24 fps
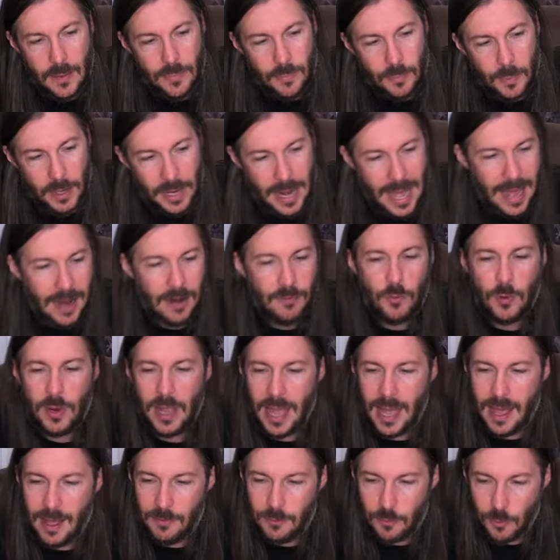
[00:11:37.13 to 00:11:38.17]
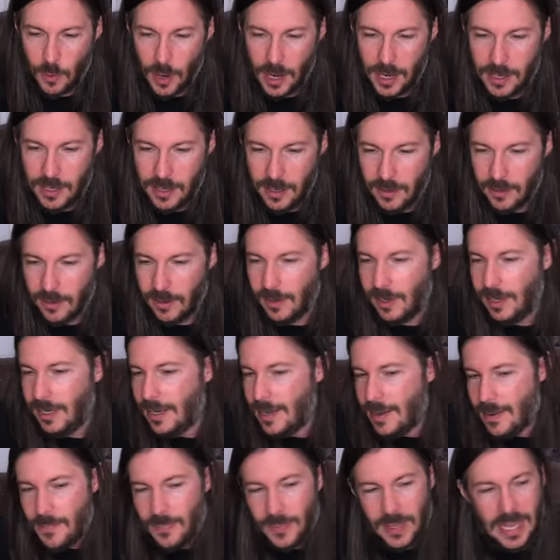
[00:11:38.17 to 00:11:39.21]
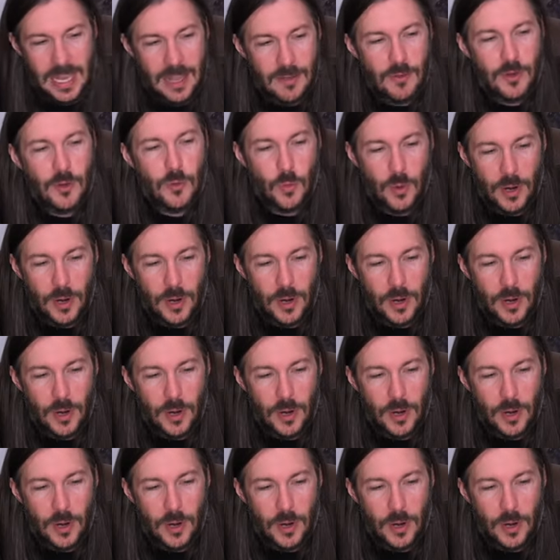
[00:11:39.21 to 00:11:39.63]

But out of we have right here, even